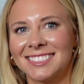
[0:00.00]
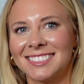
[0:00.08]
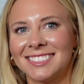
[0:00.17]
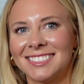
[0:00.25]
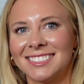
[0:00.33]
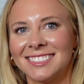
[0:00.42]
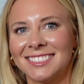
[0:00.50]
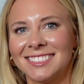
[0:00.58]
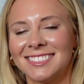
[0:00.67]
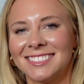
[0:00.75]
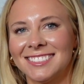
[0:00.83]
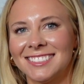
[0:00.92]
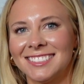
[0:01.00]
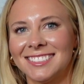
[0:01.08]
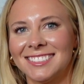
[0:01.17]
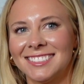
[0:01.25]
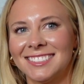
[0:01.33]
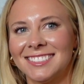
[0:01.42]

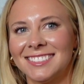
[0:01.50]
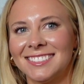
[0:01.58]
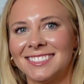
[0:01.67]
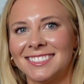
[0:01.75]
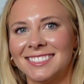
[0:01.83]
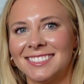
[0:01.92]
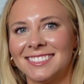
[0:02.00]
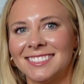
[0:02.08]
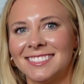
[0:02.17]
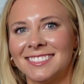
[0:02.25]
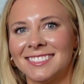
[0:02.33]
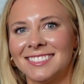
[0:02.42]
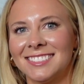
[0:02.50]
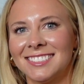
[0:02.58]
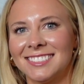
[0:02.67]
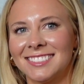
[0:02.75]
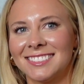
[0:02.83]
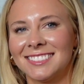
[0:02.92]

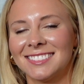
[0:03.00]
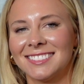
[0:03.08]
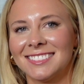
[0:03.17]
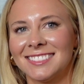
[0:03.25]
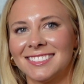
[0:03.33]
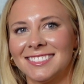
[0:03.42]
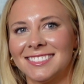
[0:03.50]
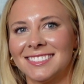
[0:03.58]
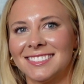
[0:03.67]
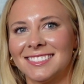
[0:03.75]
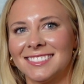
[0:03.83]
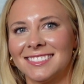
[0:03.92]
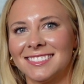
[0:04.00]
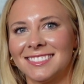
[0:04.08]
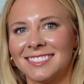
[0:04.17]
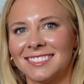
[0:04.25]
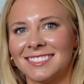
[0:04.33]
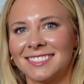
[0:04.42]

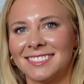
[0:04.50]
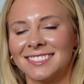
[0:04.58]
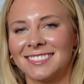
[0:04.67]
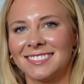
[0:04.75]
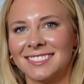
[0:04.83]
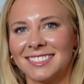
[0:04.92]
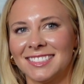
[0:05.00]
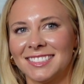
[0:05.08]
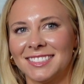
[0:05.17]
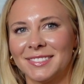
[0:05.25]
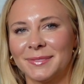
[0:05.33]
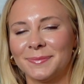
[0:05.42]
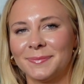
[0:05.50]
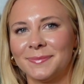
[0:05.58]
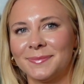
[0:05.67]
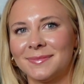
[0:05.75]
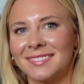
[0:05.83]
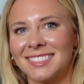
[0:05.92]

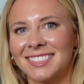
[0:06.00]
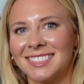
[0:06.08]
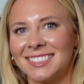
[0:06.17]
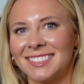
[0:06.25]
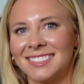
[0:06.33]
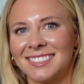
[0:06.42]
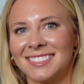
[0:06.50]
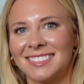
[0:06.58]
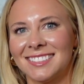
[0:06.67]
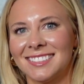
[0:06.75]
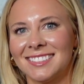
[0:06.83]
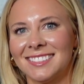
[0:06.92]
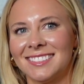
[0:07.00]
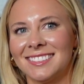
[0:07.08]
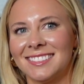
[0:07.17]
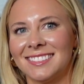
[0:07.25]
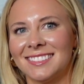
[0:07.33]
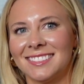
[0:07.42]

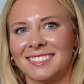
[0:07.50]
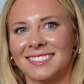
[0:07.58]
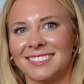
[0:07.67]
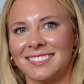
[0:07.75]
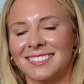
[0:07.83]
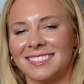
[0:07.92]
(not speaking)